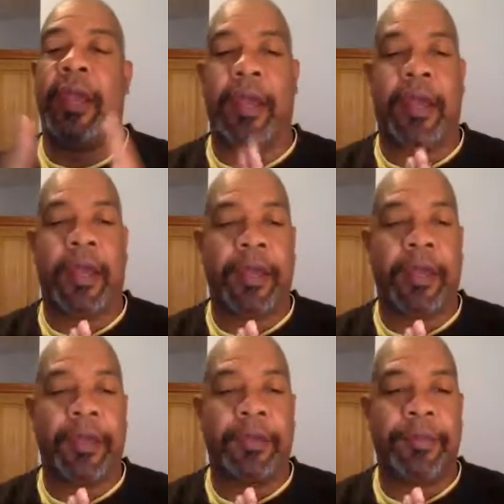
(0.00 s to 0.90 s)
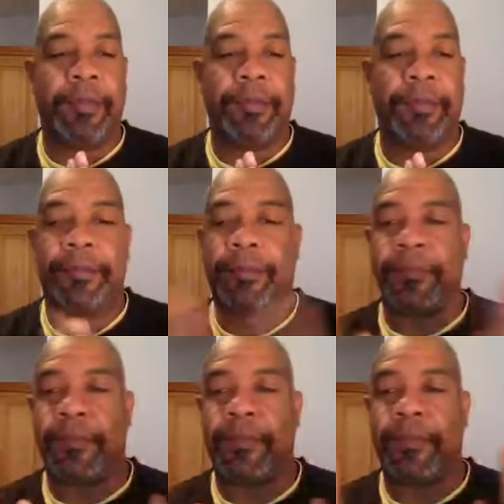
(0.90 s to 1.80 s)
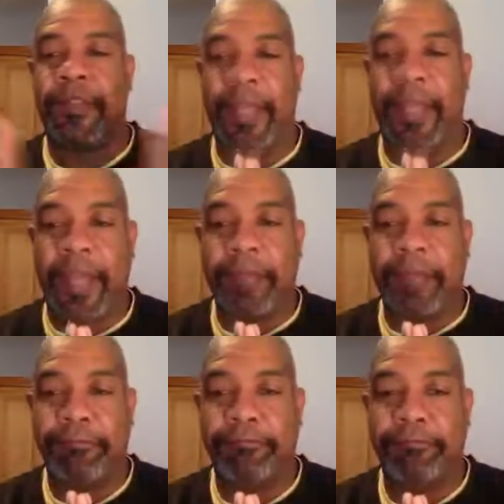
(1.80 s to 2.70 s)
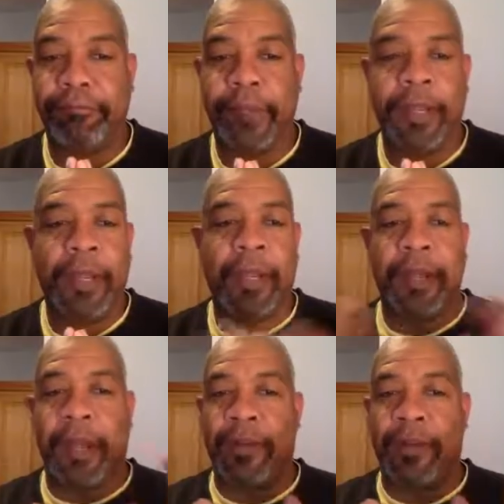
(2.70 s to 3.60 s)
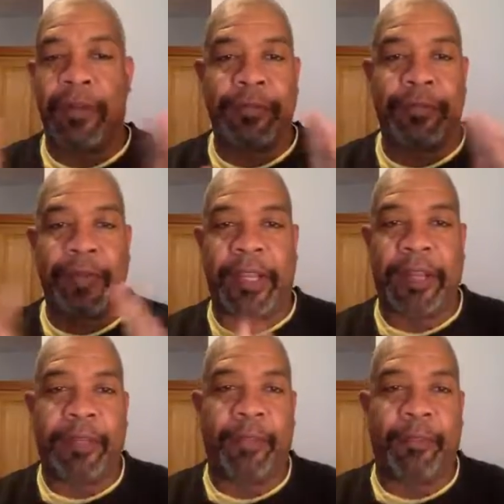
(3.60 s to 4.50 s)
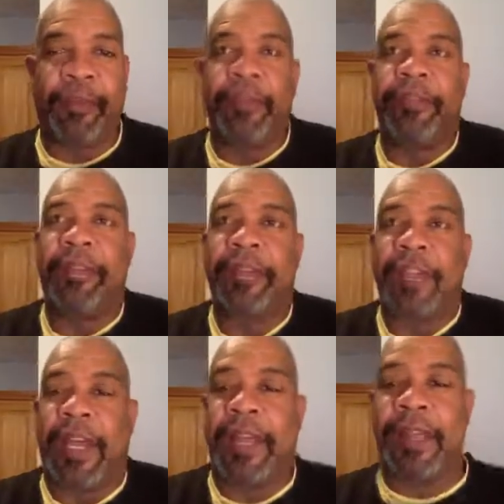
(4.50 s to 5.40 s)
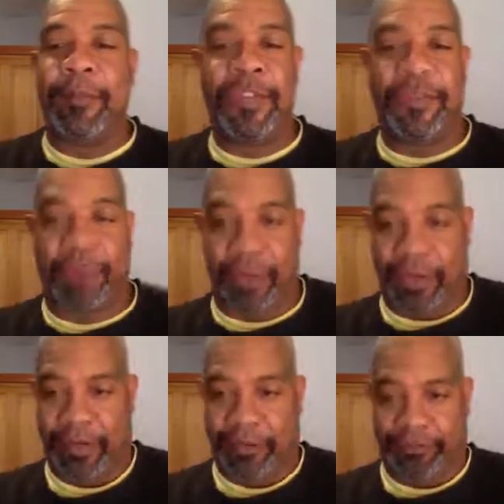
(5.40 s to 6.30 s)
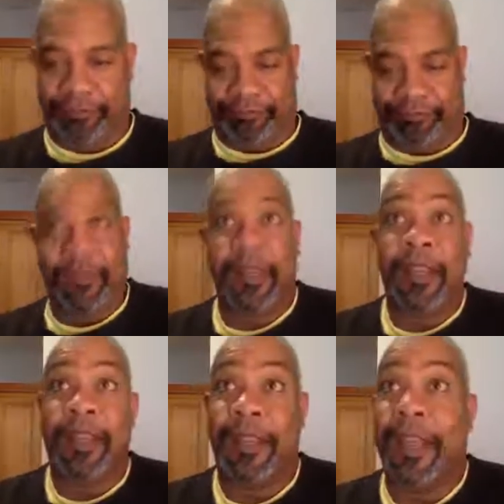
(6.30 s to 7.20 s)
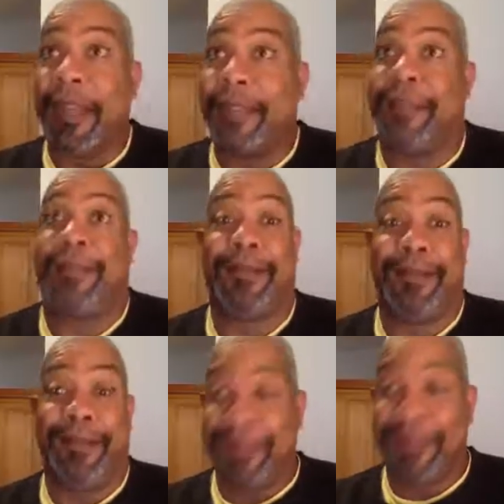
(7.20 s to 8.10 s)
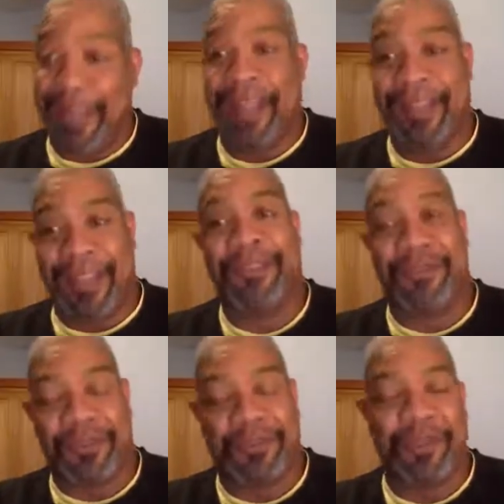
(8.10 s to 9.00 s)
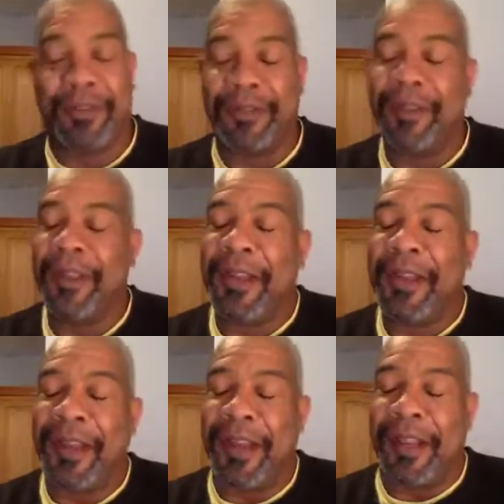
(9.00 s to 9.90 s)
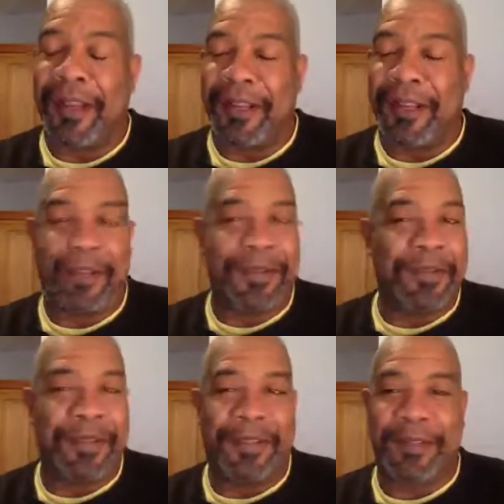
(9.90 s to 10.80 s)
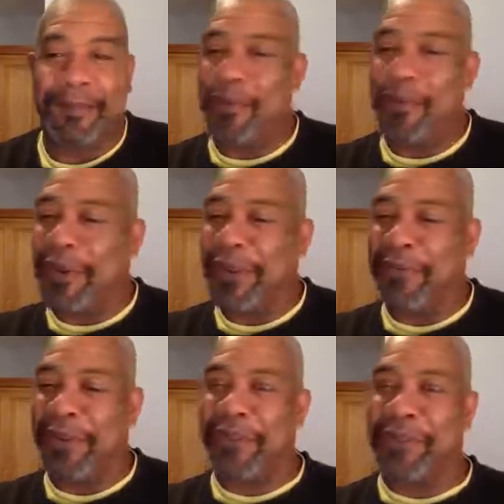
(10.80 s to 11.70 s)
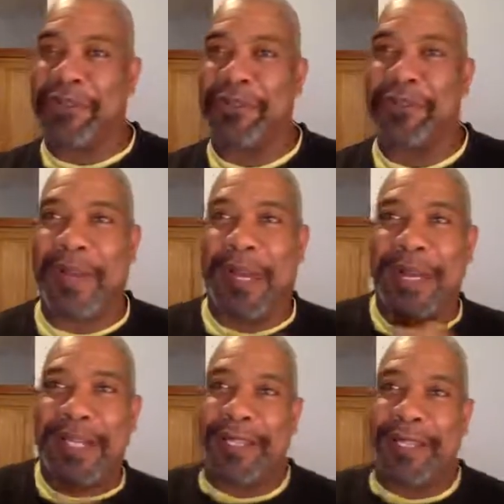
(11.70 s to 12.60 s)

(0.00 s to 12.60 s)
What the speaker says: Um, Today, I'm going to make it a little brief because I am struggling. Yes, I do struggle. This morning when I was doing my